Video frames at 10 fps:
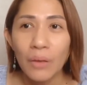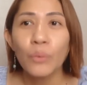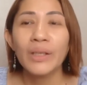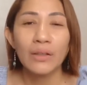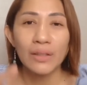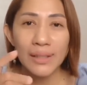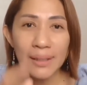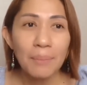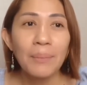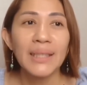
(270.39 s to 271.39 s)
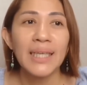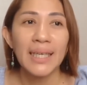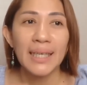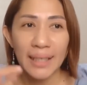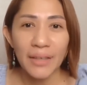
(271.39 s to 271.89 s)
without somebody
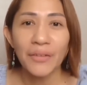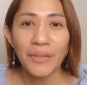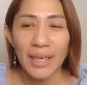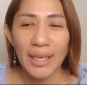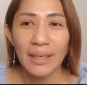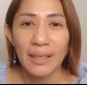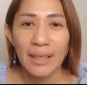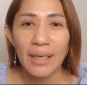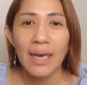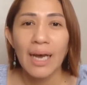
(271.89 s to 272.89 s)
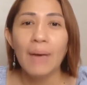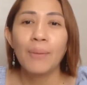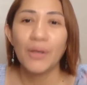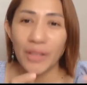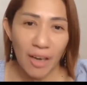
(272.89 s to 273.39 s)
hearing
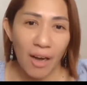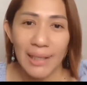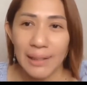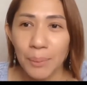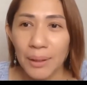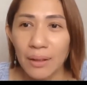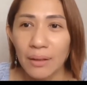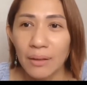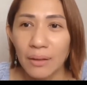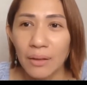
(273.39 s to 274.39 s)
about the gospel